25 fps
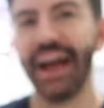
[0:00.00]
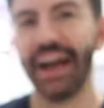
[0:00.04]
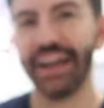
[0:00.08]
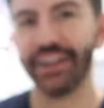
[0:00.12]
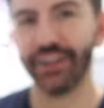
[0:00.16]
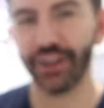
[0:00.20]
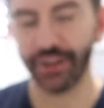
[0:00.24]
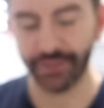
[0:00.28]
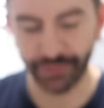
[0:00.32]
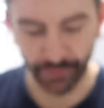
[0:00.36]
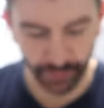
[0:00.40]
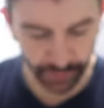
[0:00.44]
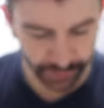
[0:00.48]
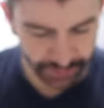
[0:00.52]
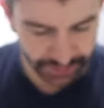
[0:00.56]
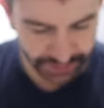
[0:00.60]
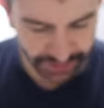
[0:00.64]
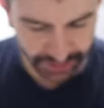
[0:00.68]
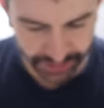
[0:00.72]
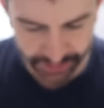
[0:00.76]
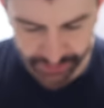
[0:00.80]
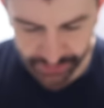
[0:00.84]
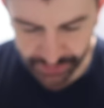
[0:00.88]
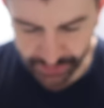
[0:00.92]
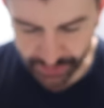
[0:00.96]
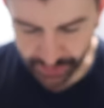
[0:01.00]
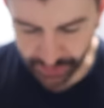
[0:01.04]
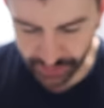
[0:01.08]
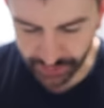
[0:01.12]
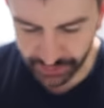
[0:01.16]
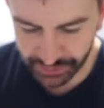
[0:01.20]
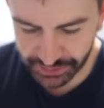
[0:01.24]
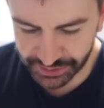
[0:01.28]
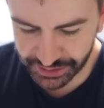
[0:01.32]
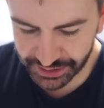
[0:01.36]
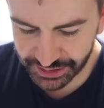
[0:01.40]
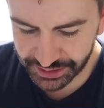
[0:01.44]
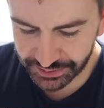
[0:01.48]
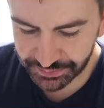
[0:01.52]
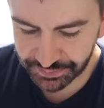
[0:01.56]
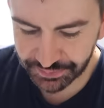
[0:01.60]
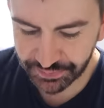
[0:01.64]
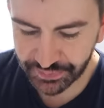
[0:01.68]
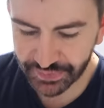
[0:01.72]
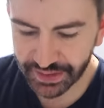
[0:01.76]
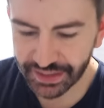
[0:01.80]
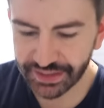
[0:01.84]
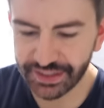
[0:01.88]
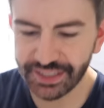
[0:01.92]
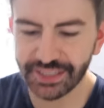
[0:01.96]
And I've also got
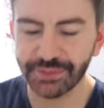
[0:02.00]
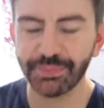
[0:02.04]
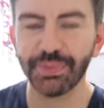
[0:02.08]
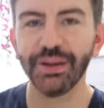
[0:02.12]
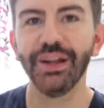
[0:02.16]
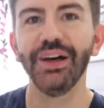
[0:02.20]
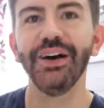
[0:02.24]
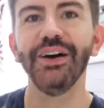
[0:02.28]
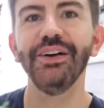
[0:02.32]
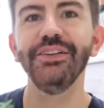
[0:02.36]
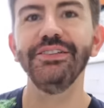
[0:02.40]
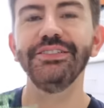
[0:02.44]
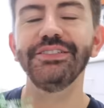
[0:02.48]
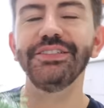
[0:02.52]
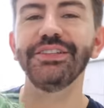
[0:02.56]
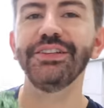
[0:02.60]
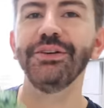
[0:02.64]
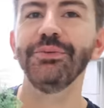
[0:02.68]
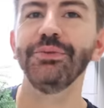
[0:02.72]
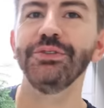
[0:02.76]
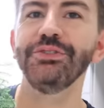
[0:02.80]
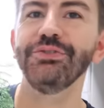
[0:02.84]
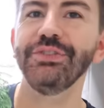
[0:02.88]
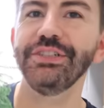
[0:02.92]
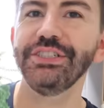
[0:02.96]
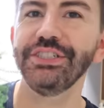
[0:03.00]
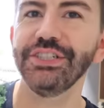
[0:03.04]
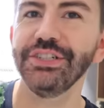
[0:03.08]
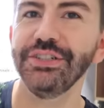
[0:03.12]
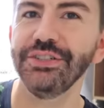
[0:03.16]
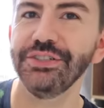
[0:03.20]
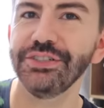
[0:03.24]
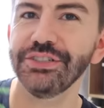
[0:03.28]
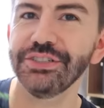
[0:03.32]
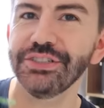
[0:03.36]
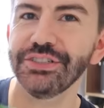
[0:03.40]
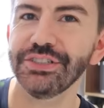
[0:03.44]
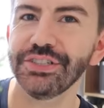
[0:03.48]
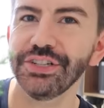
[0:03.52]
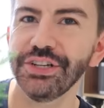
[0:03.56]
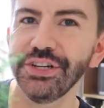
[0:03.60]
this plant that was reduced